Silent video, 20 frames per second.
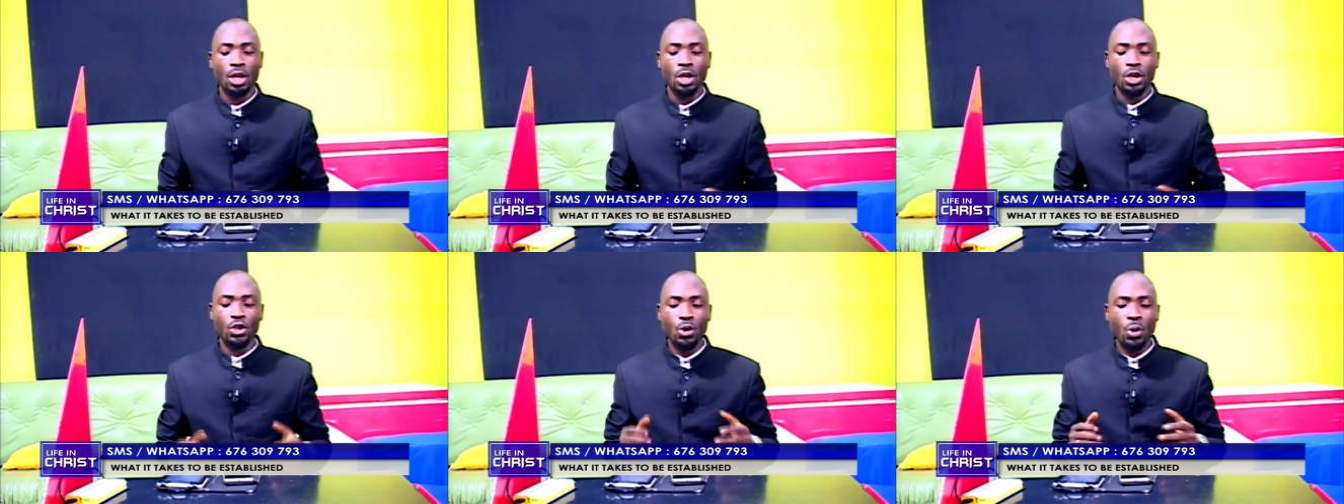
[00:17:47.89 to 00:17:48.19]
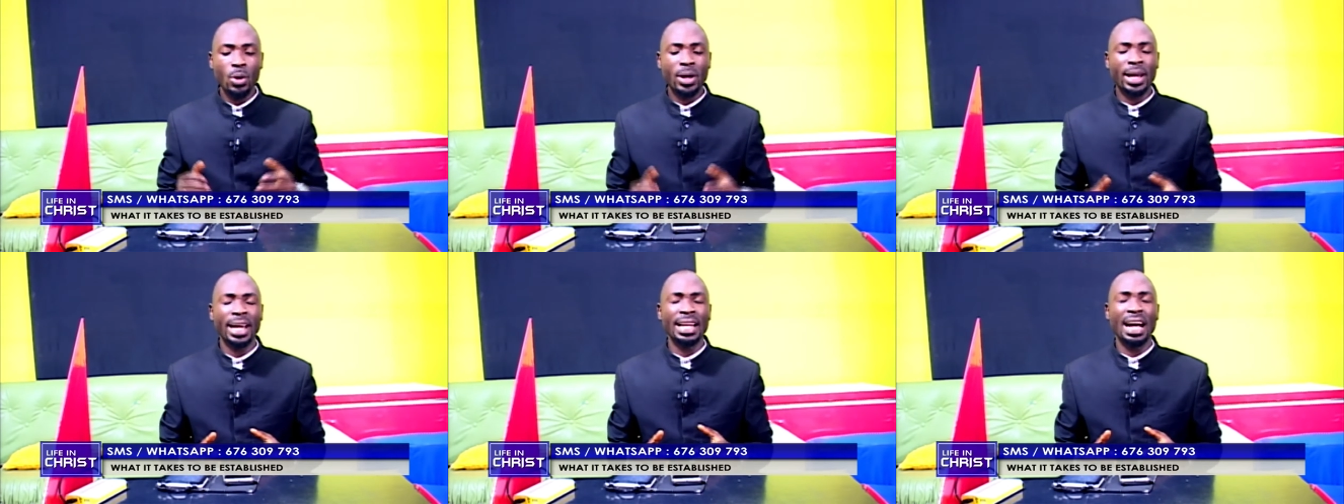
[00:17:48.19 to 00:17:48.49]

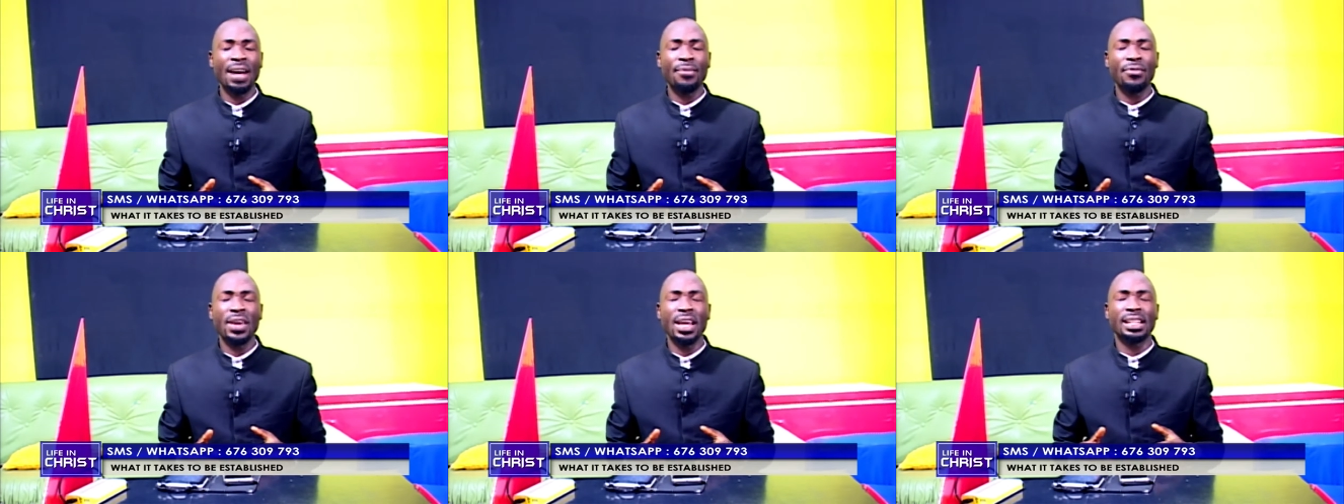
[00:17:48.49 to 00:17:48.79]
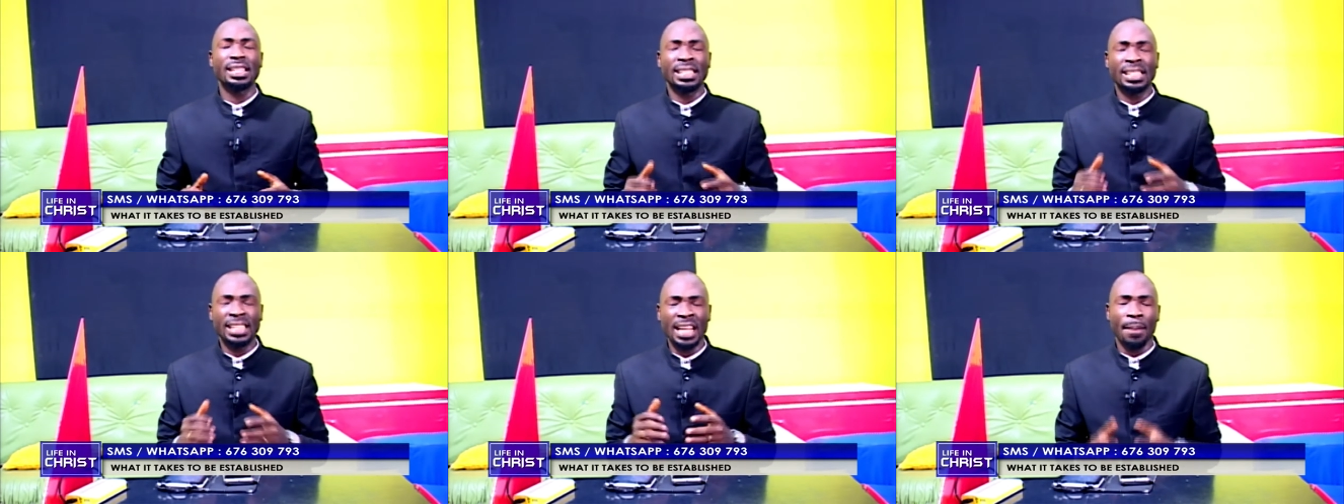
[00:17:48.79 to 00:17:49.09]
You can have
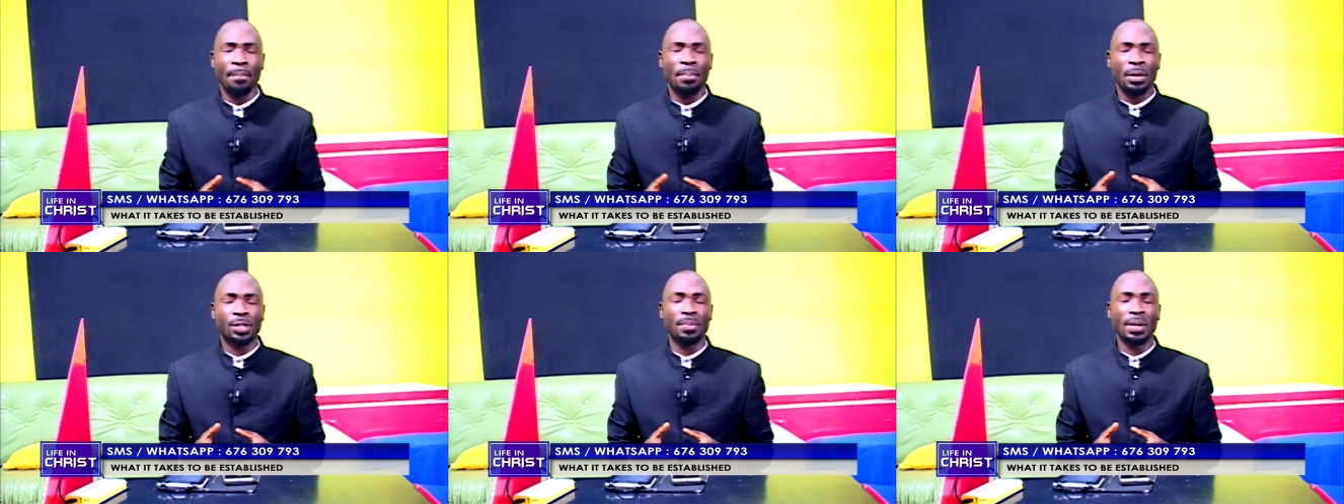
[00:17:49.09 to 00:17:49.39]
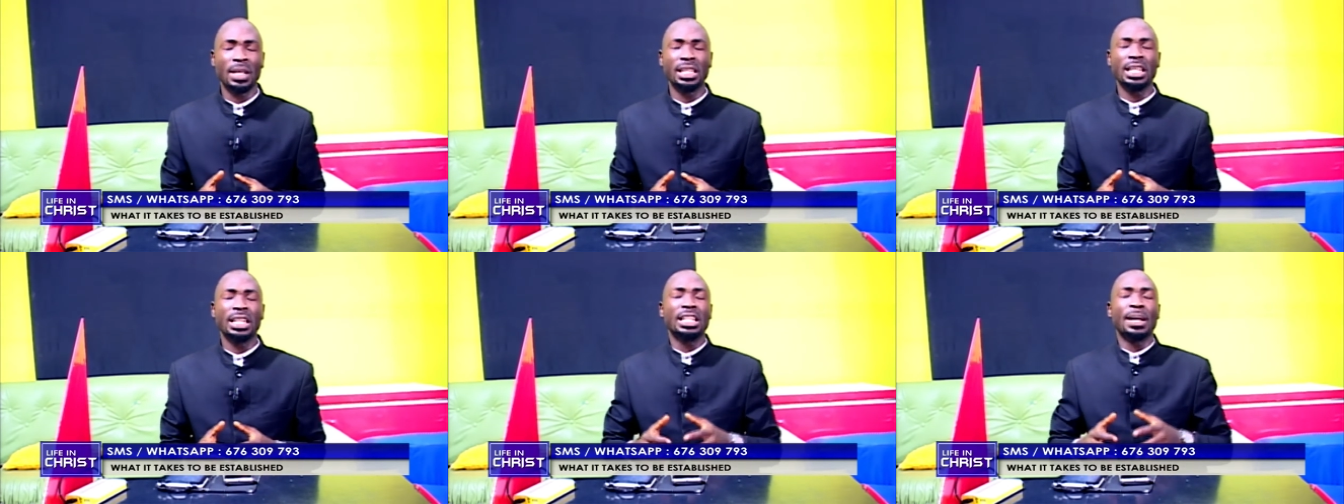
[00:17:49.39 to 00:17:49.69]

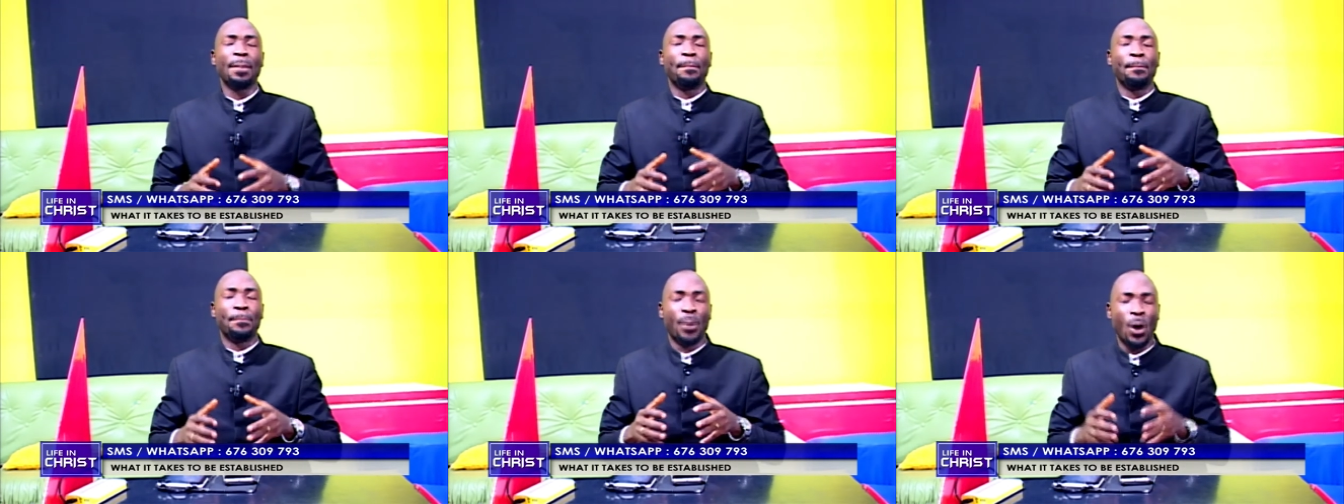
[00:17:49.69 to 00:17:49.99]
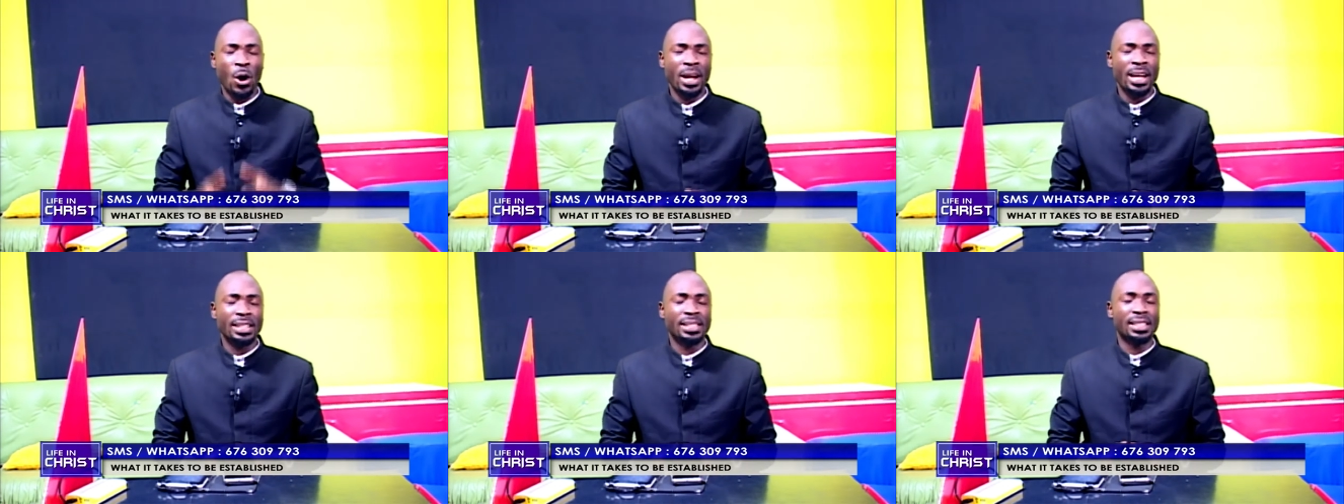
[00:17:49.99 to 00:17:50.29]
establishment in the
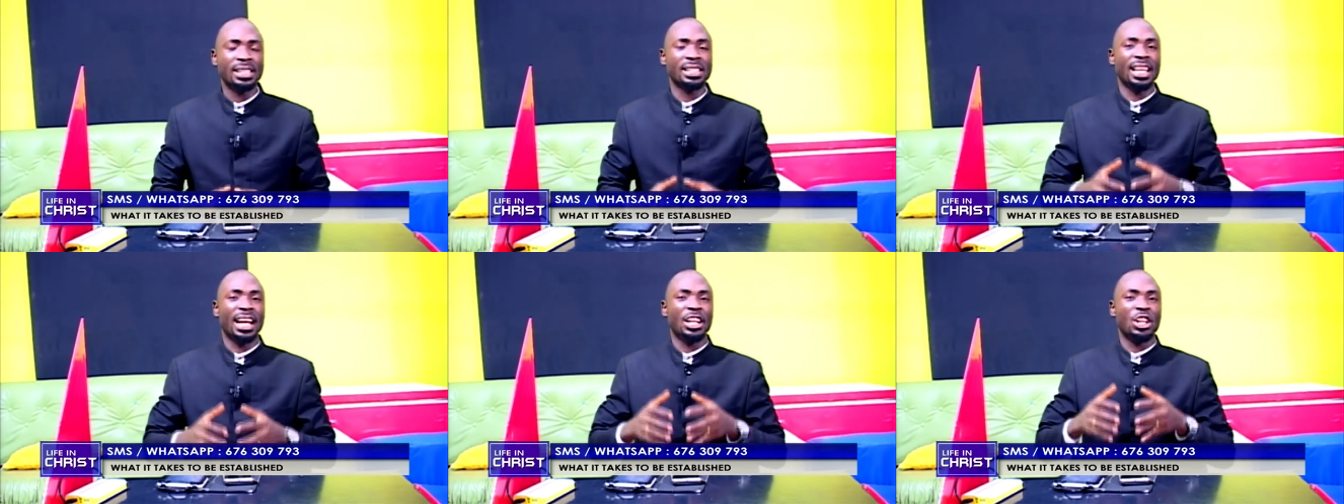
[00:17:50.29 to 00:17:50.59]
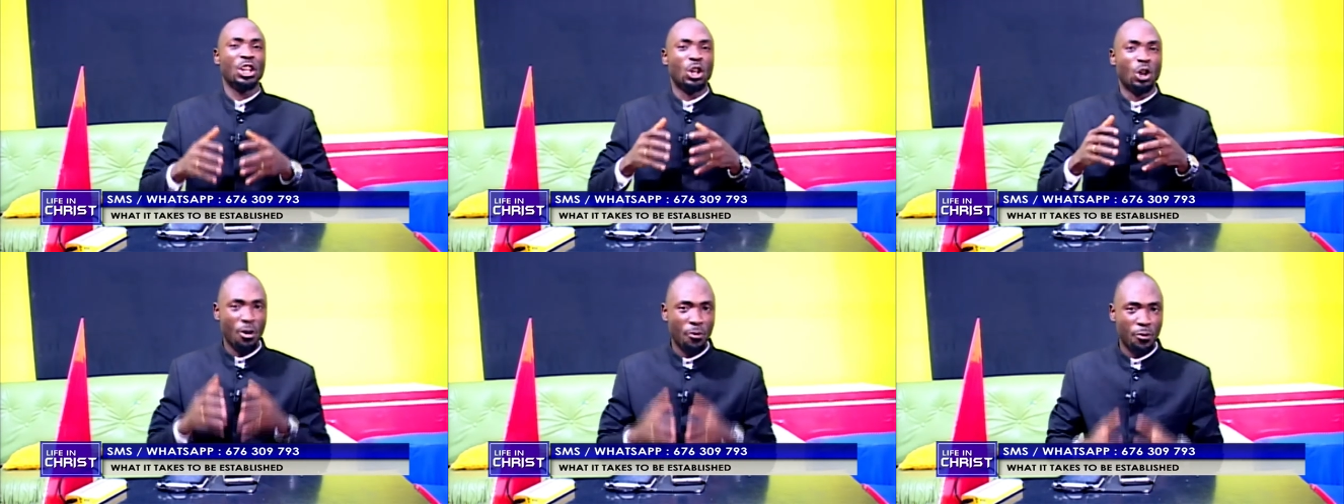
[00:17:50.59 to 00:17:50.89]
policies
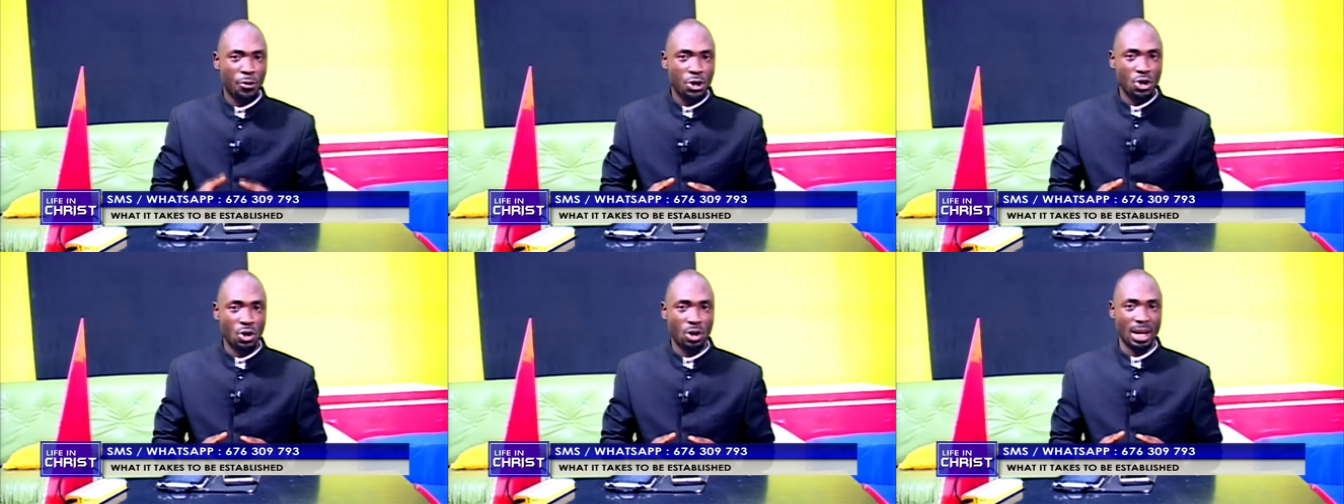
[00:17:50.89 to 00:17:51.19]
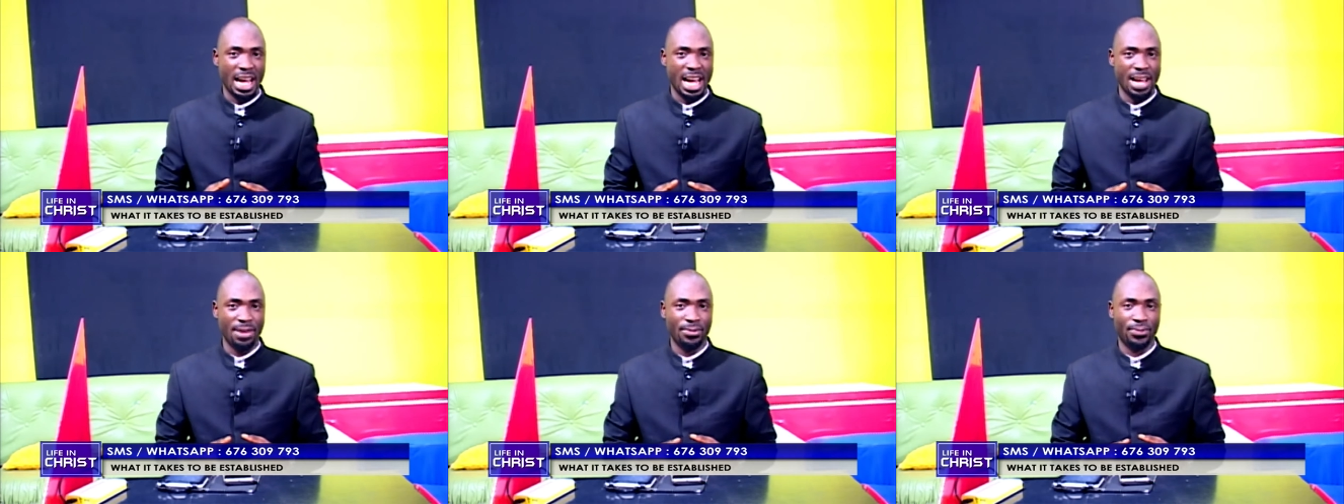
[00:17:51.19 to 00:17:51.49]
that govern your
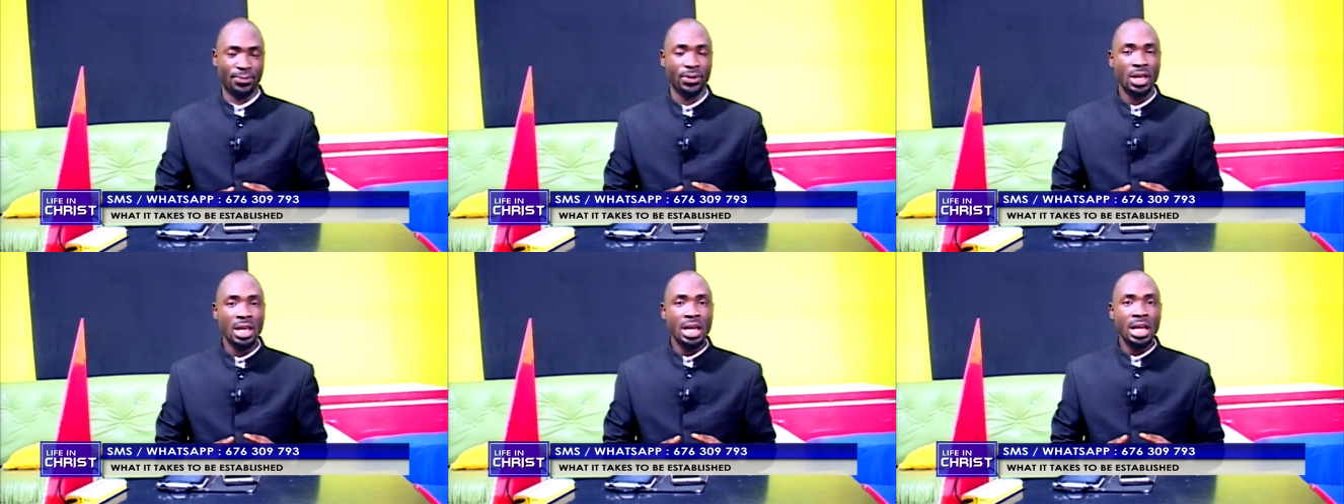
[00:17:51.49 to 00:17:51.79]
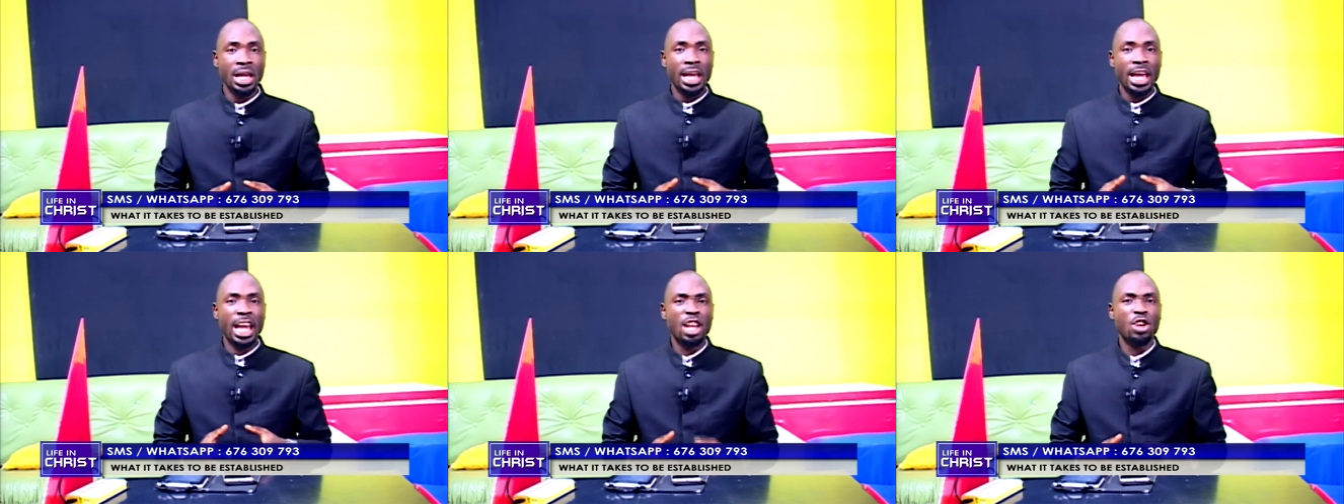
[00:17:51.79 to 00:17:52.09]

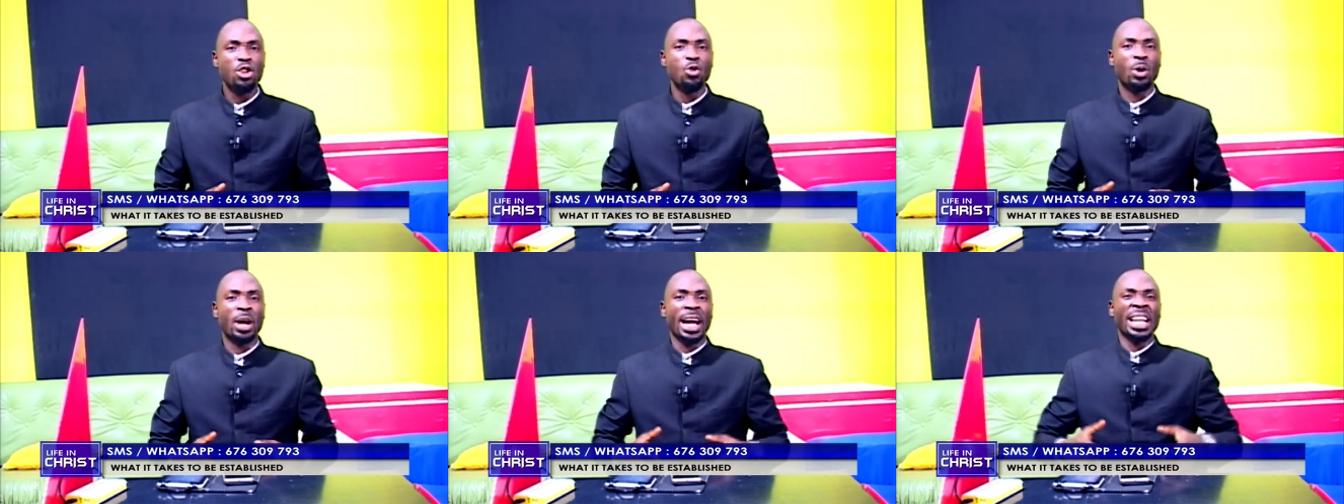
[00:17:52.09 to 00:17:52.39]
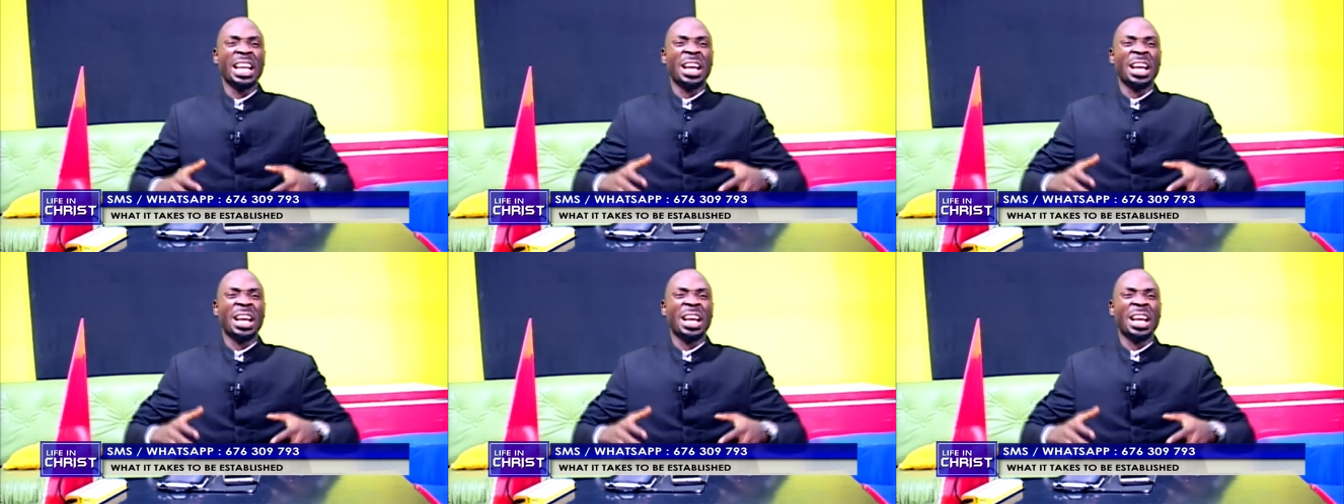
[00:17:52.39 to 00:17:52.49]
life, and you can